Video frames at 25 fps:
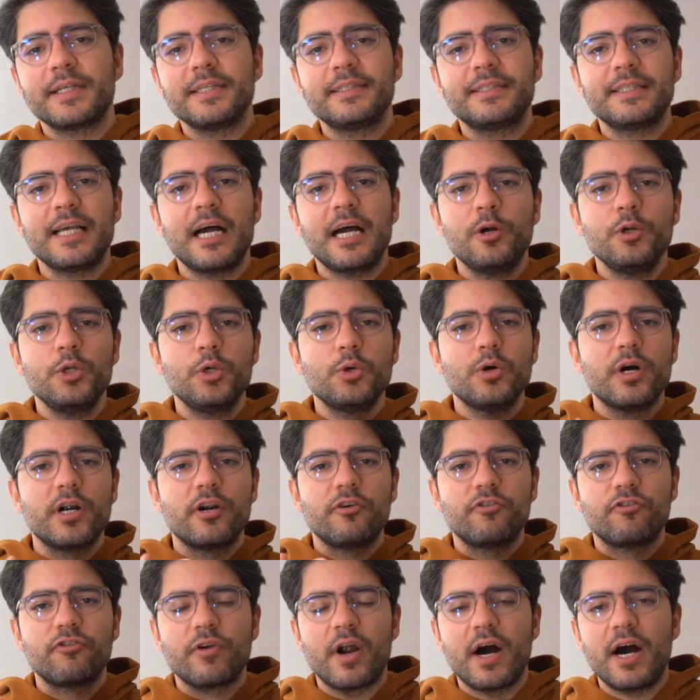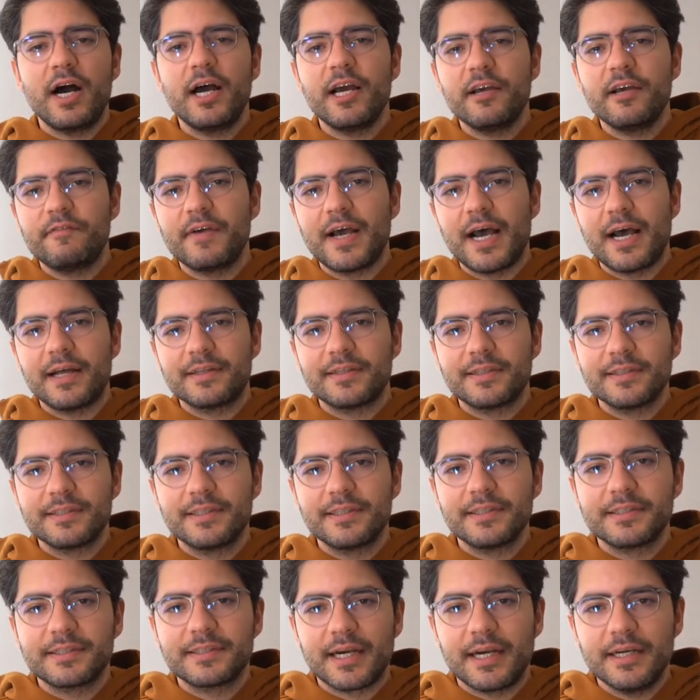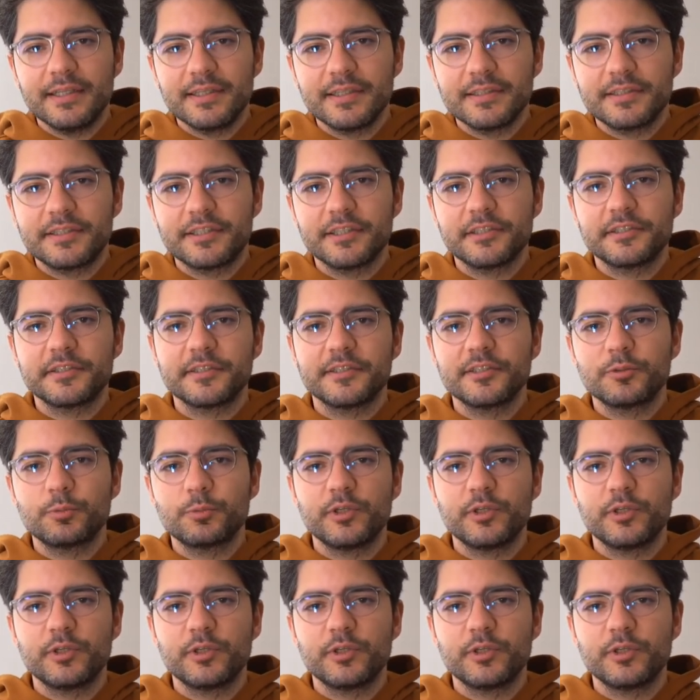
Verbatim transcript: It's how you arrive at the design decisions,